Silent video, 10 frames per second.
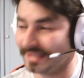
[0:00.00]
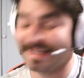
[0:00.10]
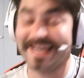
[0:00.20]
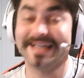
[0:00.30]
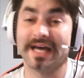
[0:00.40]
It
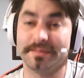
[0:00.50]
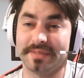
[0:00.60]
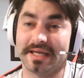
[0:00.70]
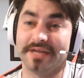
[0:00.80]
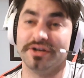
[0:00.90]
cannot
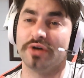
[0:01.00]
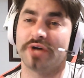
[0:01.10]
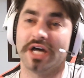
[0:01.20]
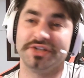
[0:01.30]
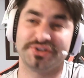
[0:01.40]
be, and no
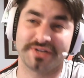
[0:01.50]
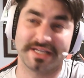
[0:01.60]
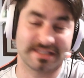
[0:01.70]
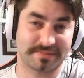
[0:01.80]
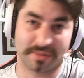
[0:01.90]
country
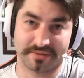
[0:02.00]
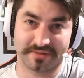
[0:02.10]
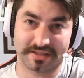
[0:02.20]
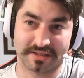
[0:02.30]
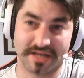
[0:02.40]
is perfect.